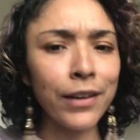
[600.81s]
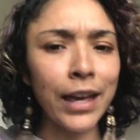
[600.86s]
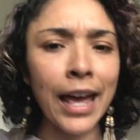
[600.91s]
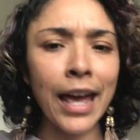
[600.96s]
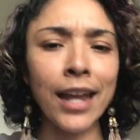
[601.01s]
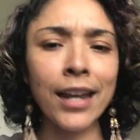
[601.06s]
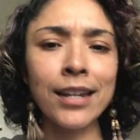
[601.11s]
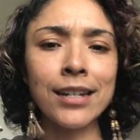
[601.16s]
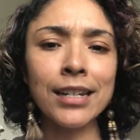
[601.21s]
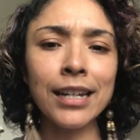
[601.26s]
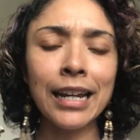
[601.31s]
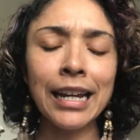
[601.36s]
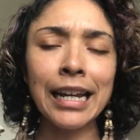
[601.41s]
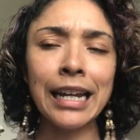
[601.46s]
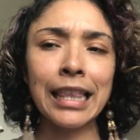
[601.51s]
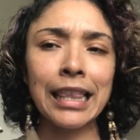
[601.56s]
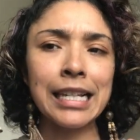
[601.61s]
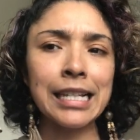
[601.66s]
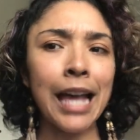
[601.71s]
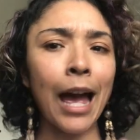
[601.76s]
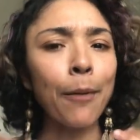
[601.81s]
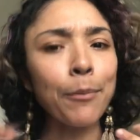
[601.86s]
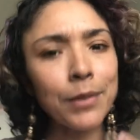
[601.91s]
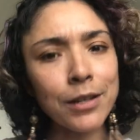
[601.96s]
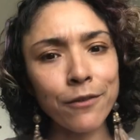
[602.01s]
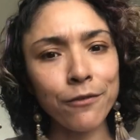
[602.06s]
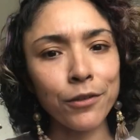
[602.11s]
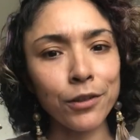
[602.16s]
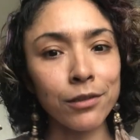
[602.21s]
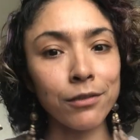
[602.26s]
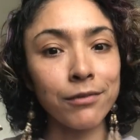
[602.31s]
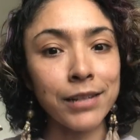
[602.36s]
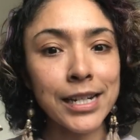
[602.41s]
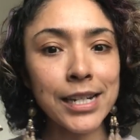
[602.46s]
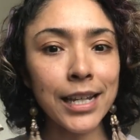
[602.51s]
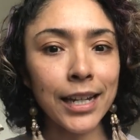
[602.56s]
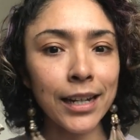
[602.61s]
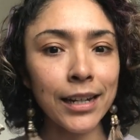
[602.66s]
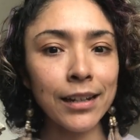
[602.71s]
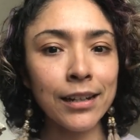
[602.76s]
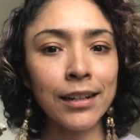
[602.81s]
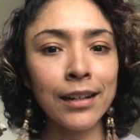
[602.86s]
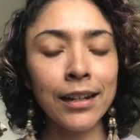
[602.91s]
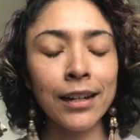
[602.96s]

And this happened for a reason.